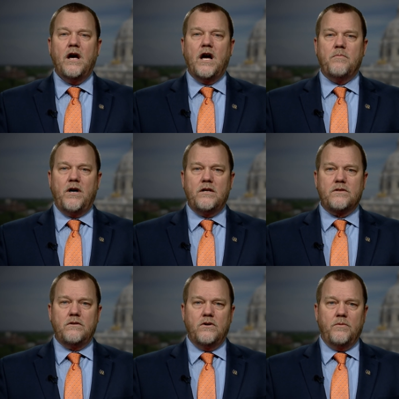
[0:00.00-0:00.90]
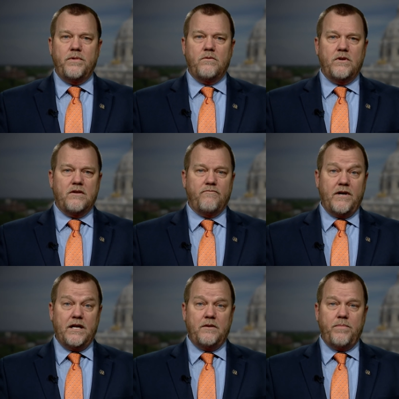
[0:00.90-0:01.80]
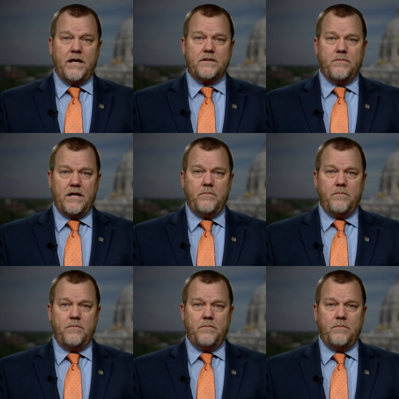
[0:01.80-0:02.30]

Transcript: I'm also hoping we can finally pass my